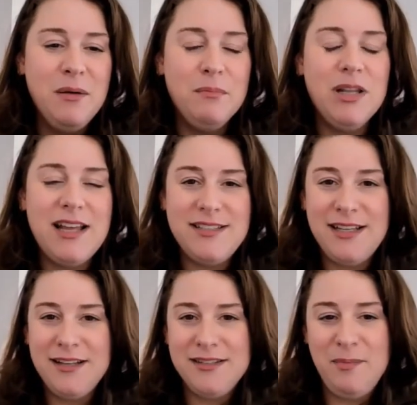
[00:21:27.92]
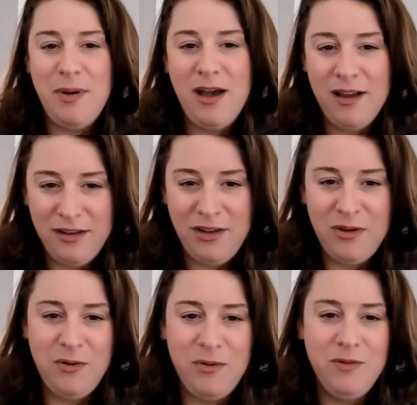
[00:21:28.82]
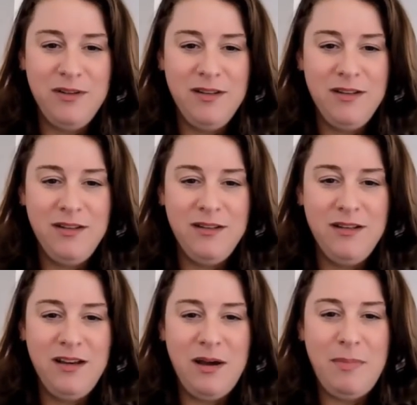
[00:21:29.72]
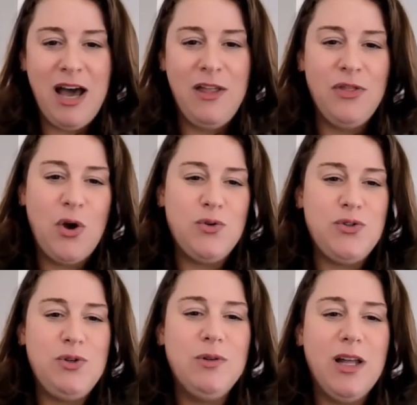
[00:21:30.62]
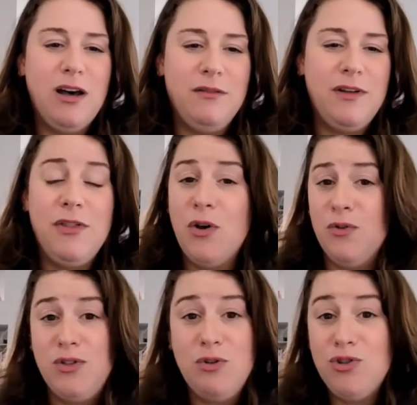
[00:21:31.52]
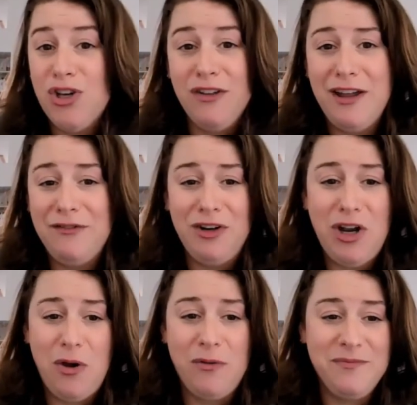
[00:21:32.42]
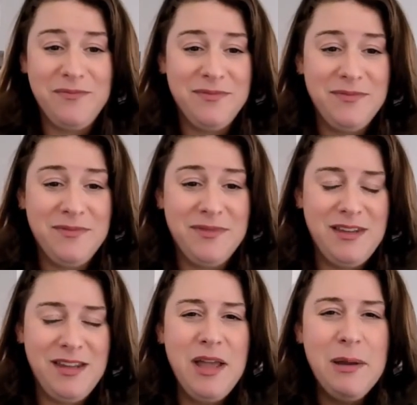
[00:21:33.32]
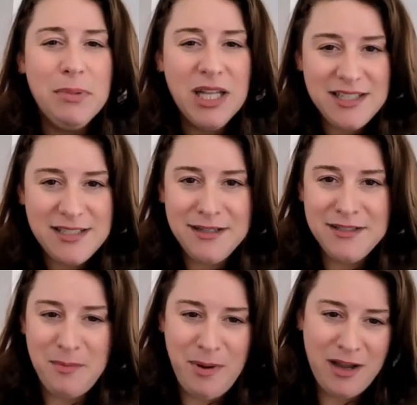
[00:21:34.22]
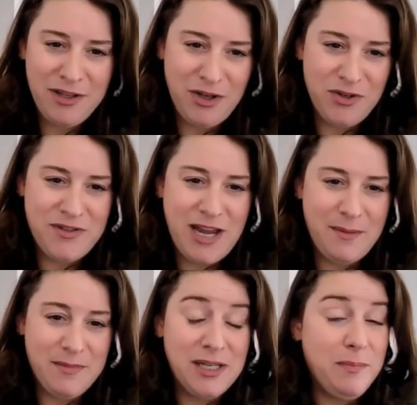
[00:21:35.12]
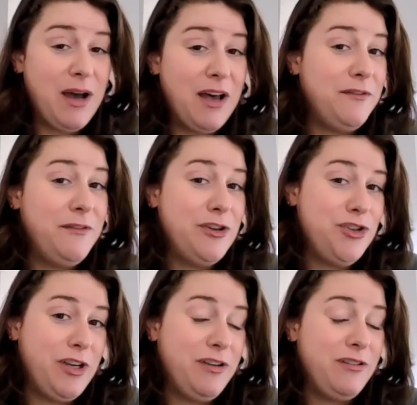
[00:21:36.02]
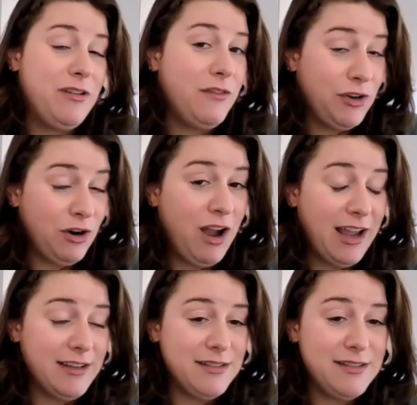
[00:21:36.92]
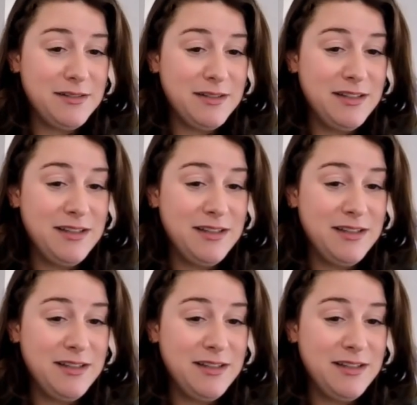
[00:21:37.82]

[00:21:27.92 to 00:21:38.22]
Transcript: Blessings upon you, upon those you love and those you shall never know. Blessings upon your steps and upon the vision of your eyes.